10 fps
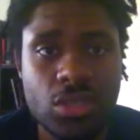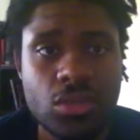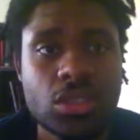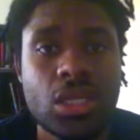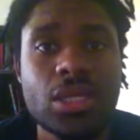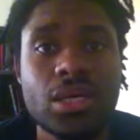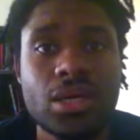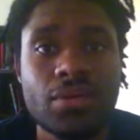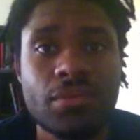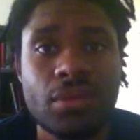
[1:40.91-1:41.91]
you can think
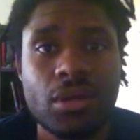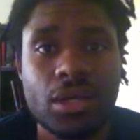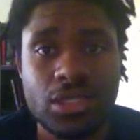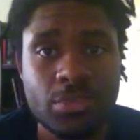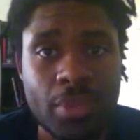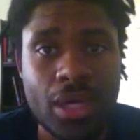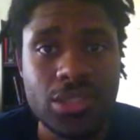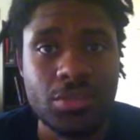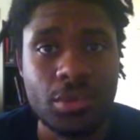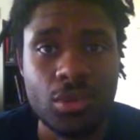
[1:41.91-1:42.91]
of, it's
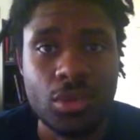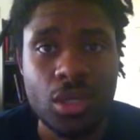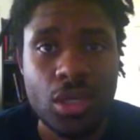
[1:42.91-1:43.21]
possible.